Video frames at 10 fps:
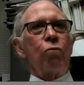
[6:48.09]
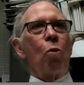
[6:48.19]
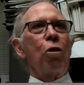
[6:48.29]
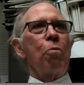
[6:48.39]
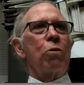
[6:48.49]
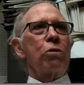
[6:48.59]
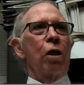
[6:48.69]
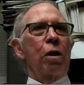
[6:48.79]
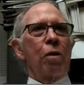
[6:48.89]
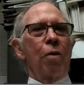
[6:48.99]

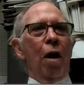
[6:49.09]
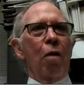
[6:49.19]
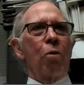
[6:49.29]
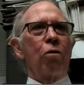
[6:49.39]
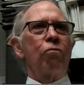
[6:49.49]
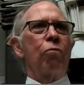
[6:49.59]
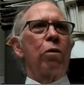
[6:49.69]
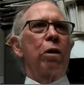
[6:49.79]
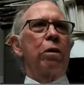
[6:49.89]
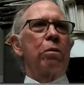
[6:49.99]
40%, and that would have
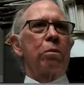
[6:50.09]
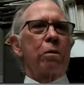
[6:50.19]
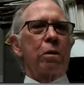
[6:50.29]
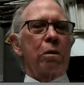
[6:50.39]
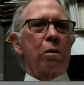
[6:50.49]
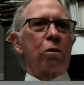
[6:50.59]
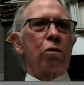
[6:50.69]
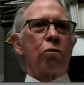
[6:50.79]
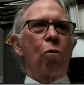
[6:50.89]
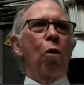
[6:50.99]
really
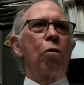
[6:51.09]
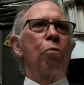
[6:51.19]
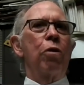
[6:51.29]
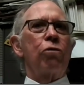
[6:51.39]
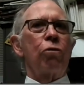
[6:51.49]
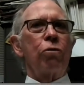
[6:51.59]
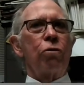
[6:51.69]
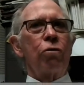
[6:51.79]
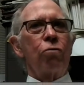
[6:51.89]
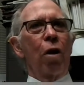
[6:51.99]
destroyed research
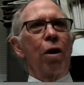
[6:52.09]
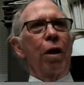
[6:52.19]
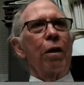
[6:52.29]
and training.